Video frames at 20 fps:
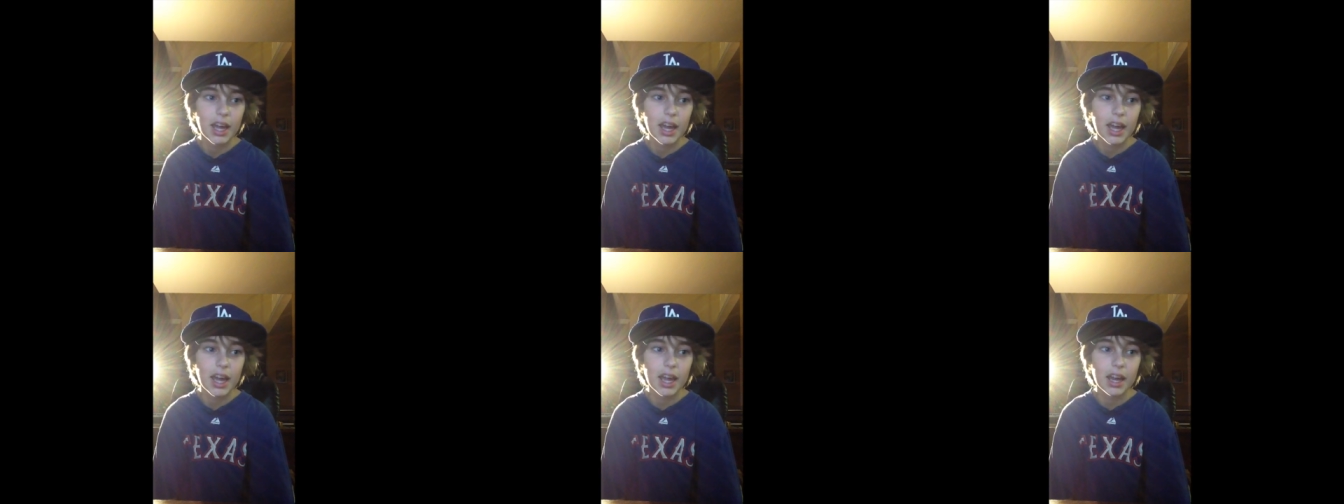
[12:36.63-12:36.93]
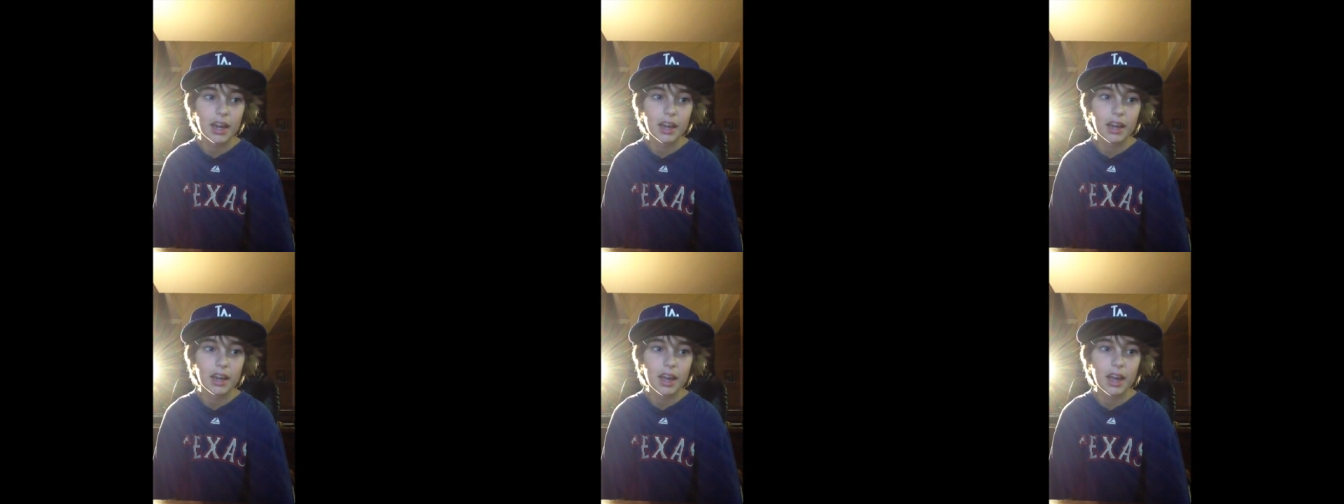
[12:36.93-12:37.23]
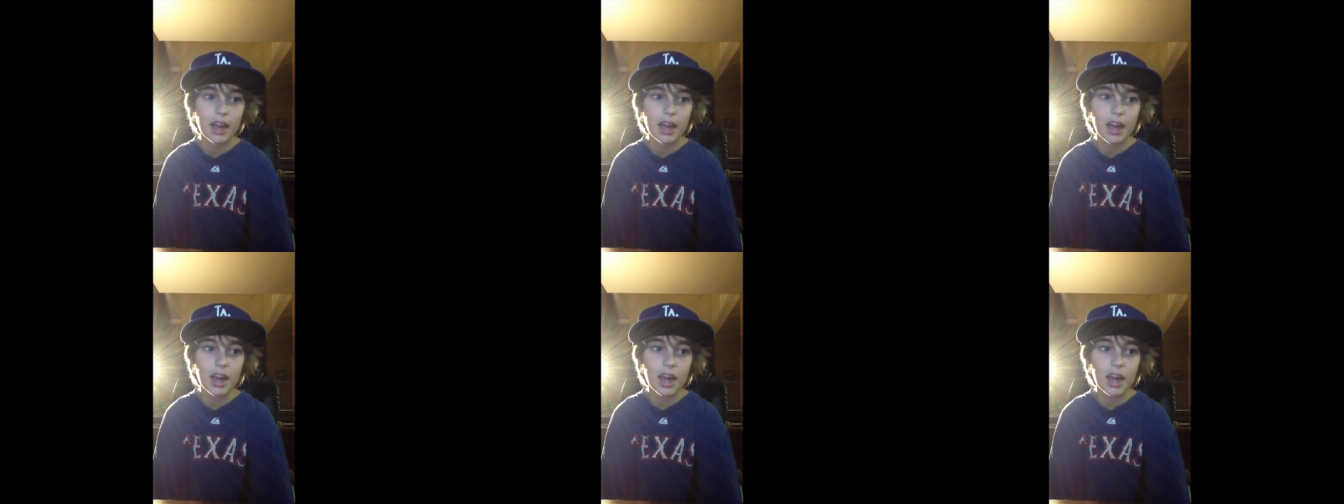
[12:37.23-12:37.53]
And
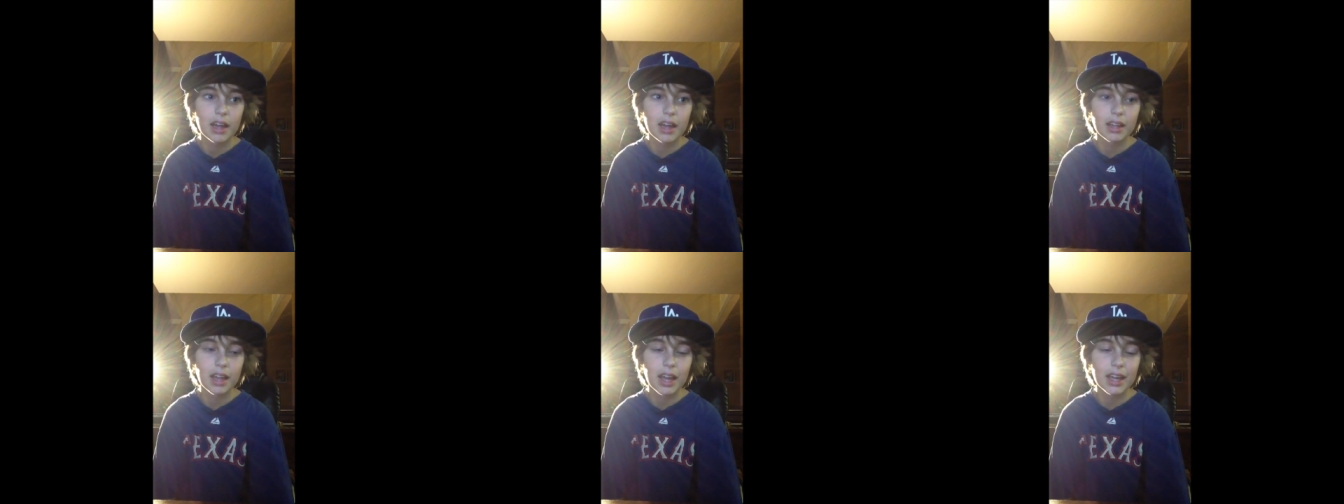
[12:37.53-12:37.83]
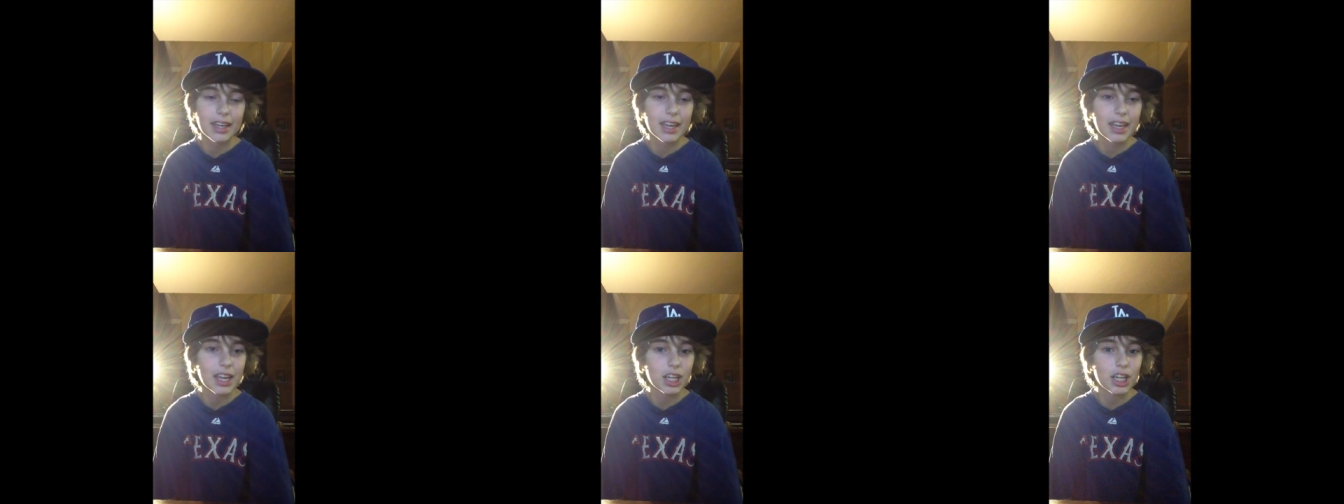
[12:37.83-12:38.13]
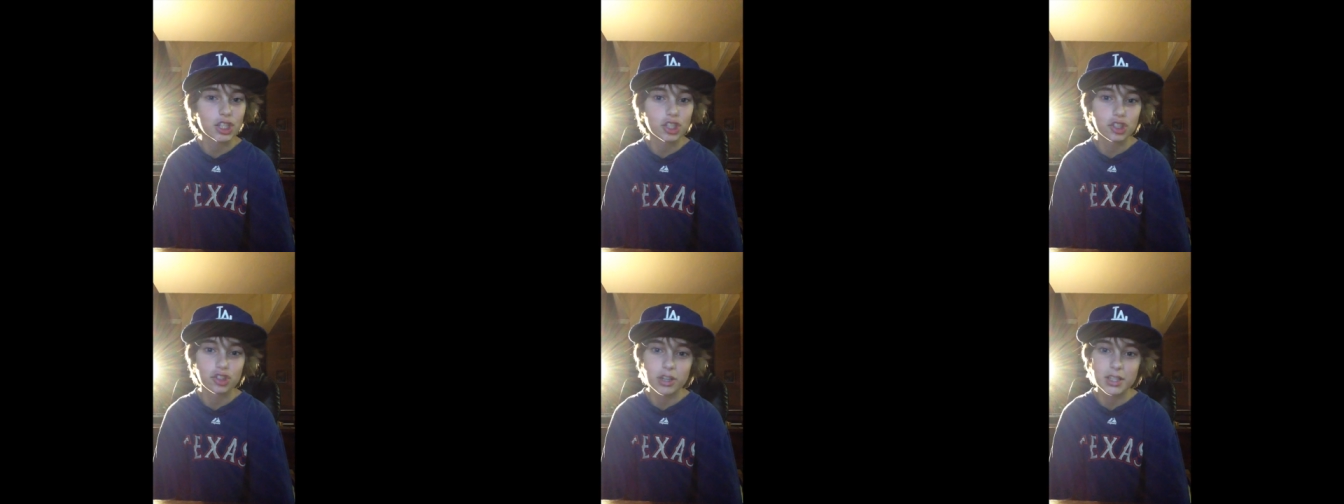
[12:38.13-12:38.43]
I
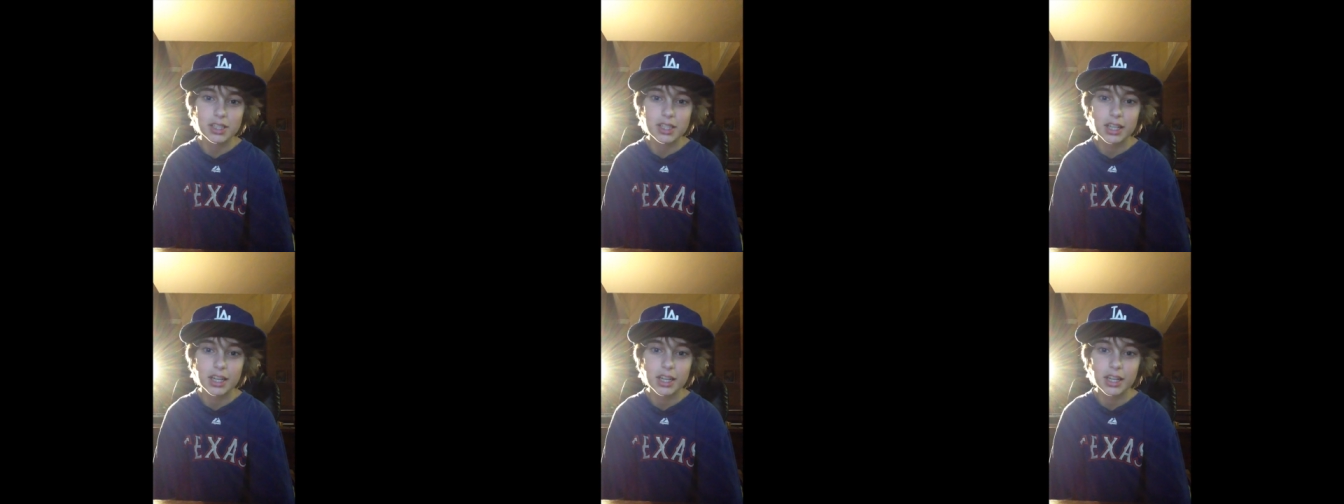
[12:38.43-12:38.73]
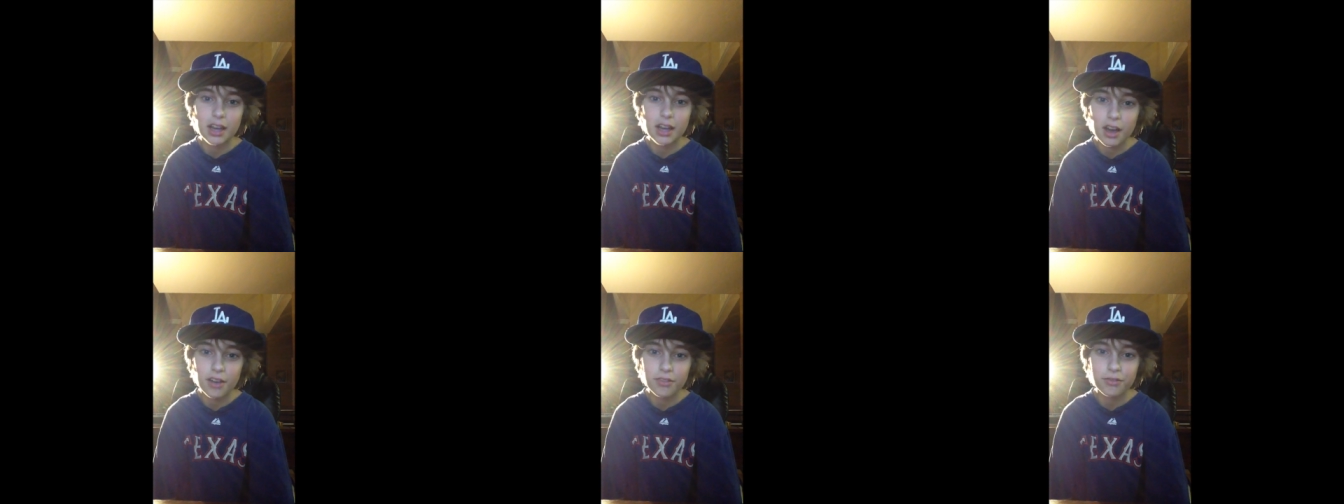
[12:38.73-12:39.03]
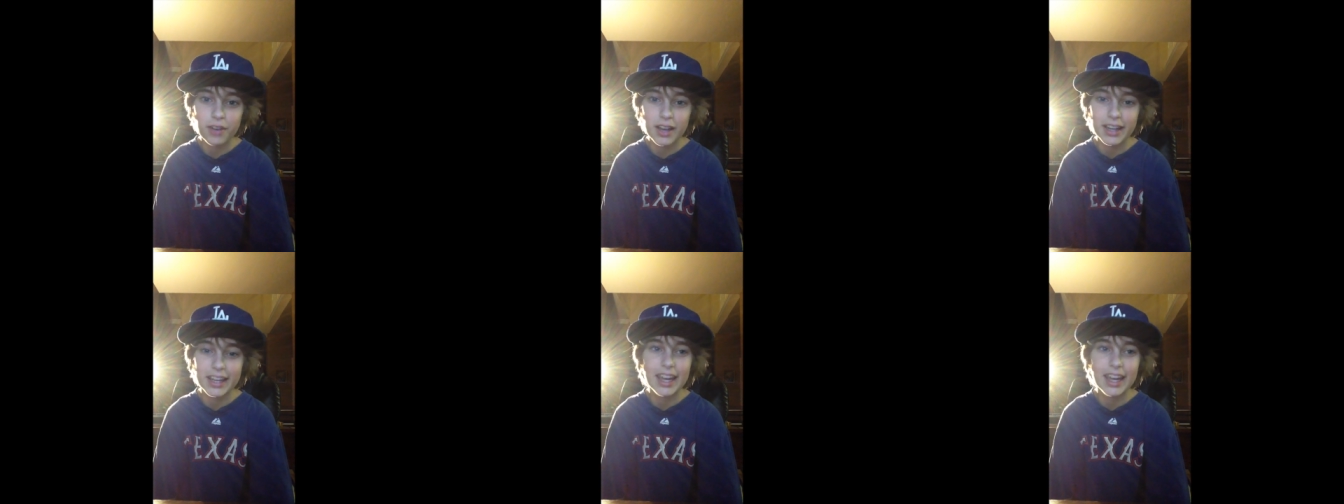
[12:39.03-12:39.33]
can't stress it enough.
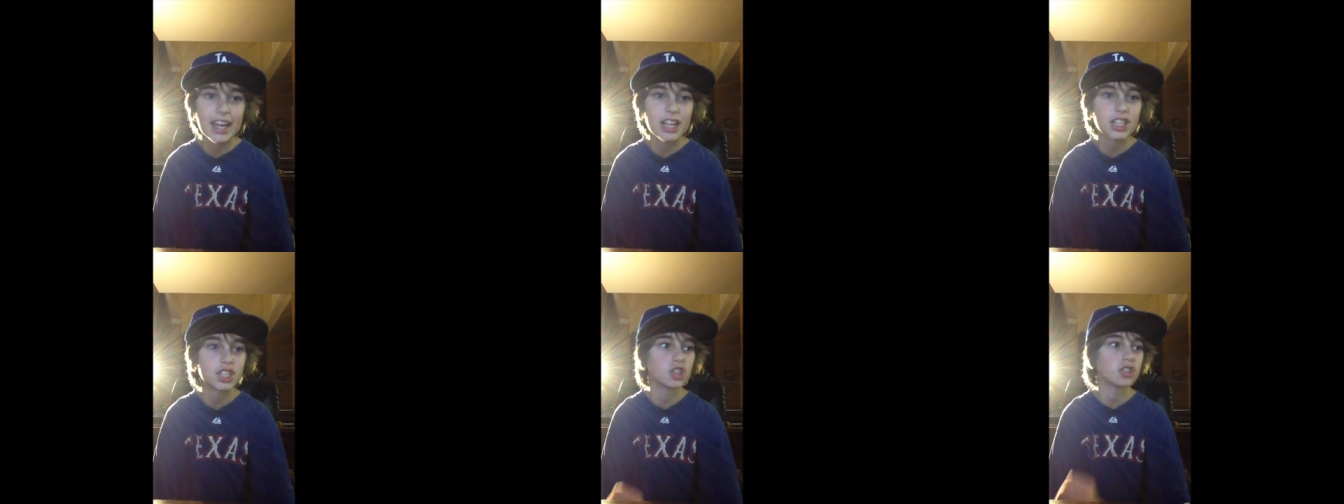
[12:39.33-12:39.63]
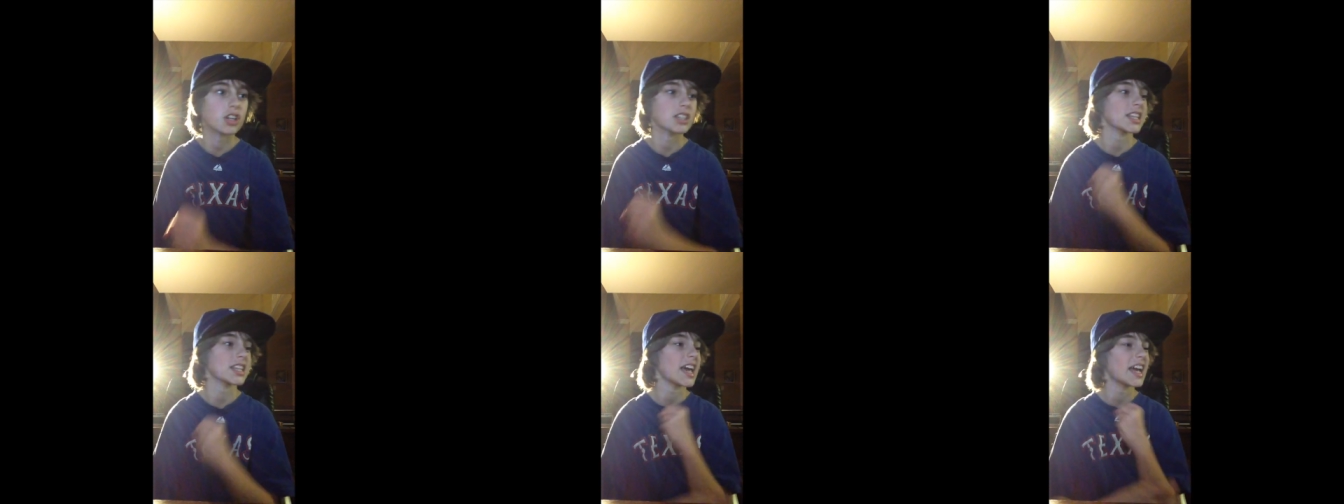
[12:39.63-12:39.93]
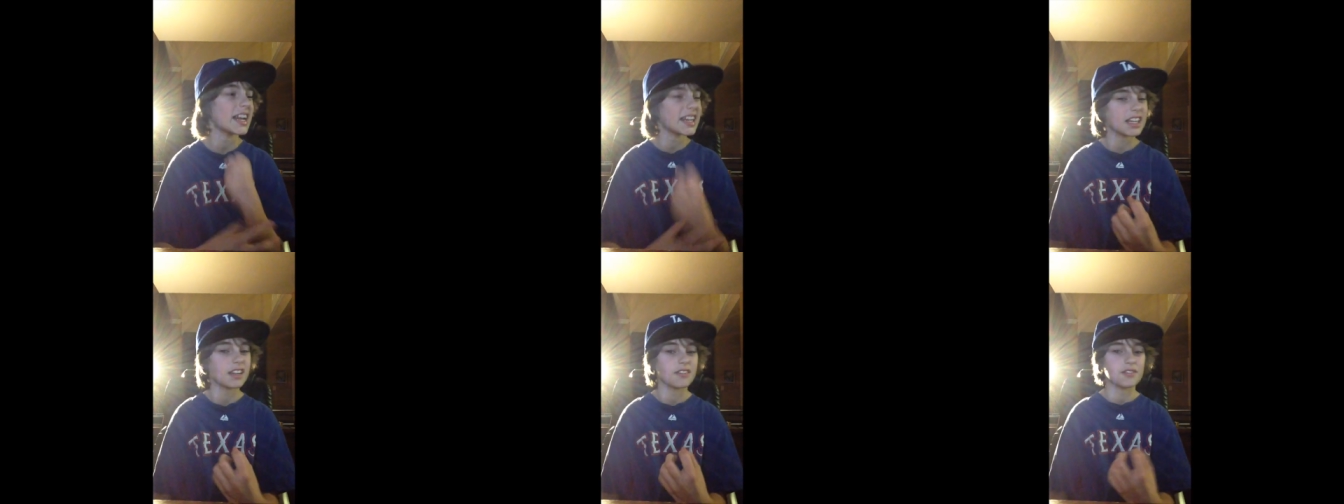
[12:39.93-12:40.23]
I can't stress
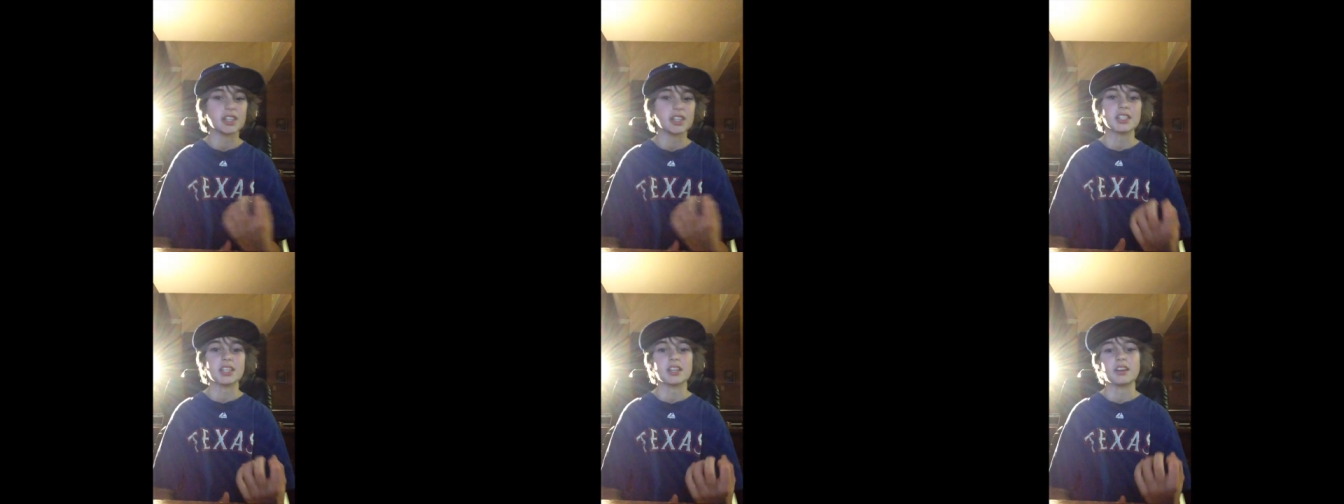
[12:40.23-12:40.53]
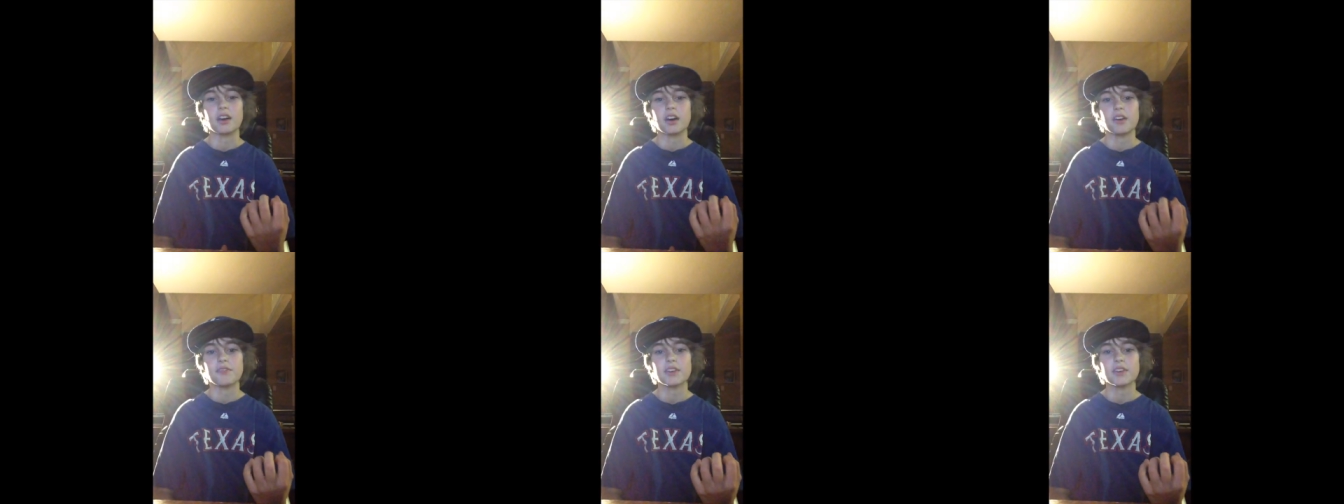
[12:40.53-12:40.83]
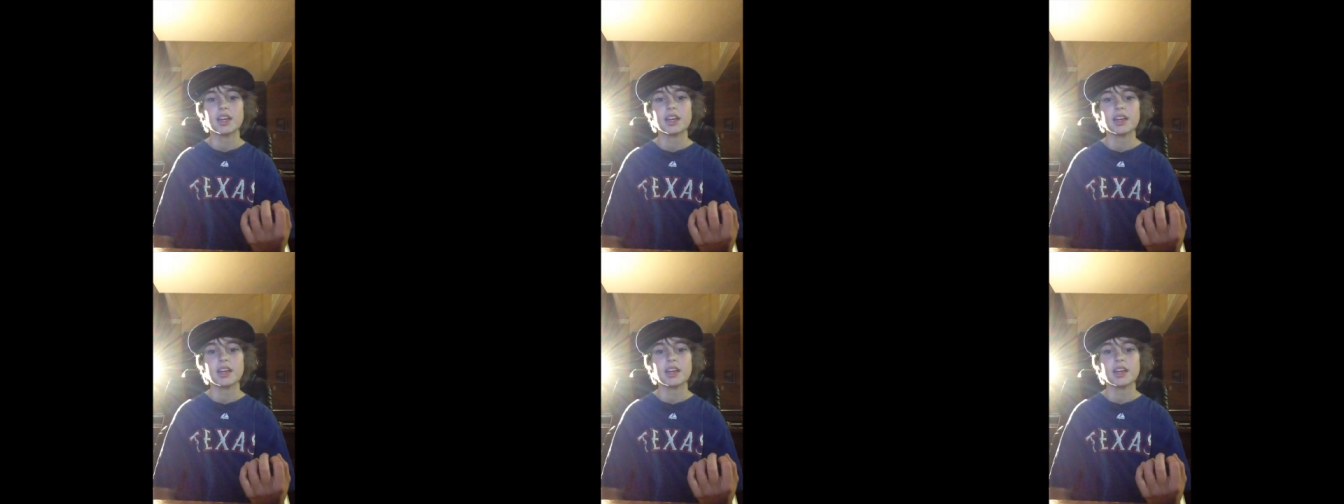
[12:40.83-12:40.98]
any of this enough.